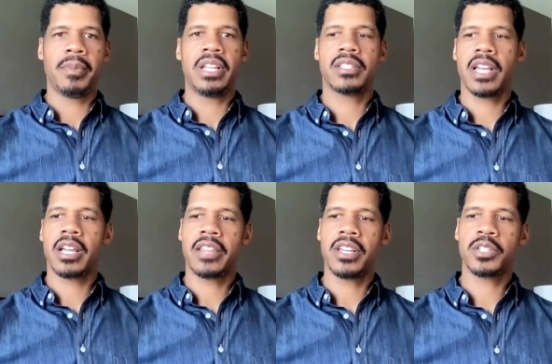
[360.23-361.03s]
I mean, it's
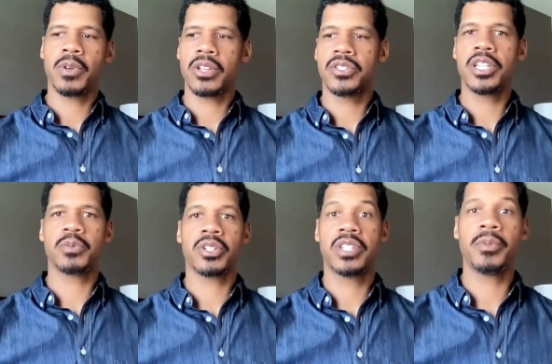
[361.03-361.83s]
like I think it's one of those
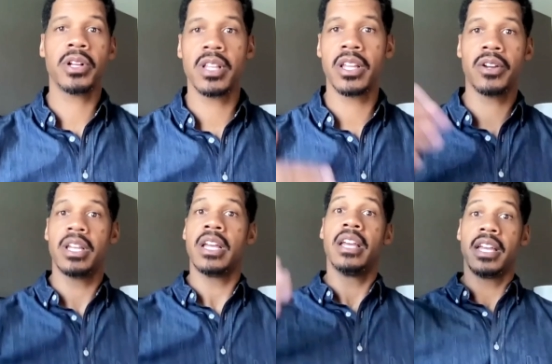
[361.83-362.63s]
things where similarly, you
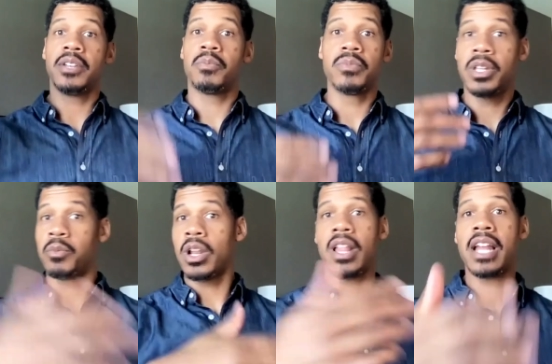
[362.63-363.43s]
know, he'd
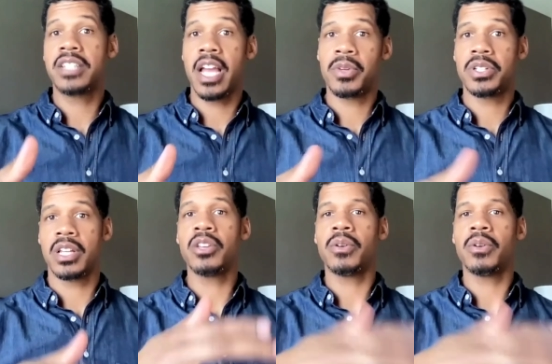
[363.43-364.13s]
he'd won a lot of championships.